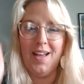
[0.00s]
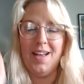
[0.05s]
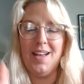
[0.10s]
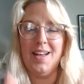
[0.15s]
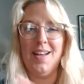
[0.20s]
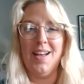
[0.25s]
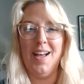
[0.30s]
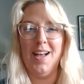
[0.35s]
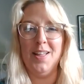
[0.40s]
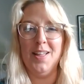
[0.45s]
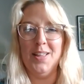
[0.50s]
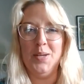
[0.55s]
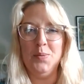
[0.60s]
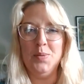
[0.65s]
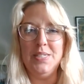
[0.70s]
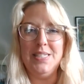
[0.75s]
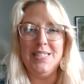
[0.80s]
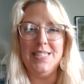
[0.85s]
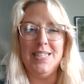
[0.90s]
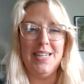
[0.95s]
Holly
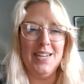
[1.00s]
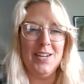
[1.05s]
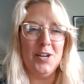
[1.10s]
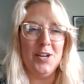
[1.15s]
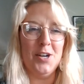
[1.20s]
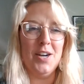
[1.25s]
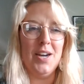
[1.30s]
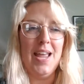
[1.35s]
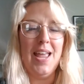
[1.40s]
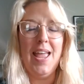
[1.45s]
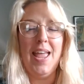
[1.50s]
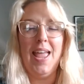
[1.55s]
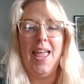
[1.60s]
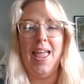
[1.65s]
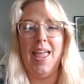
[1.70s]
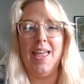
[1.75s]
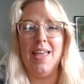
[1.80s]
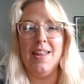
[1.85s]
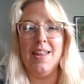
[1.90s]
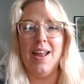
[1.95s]
Woods here,
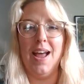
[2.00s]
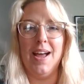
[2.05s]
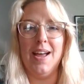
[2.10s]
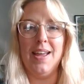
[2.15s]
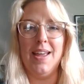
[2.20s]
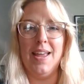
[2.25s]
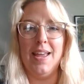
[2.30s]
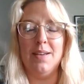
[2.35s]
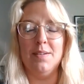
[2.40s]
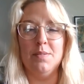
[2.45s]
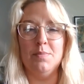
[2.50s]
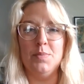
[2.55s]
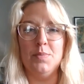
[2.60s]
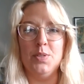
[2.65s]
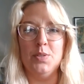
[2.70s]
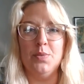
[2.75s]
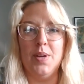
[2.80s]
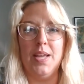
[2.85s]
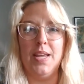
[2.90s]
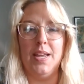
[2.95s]
and I am
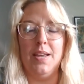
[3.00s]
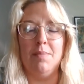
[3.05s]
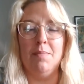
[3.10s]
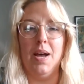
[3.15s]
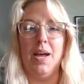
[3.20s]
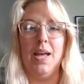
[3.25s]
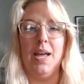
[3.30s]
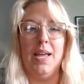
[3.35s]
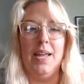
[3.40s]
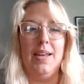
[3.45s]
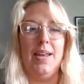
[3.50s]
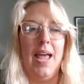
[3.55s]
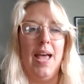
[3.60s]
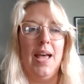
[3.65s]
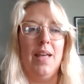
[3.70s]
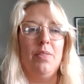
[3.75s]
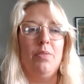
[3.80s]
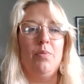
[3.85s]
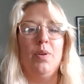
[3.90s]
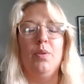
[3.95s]
doing my NAP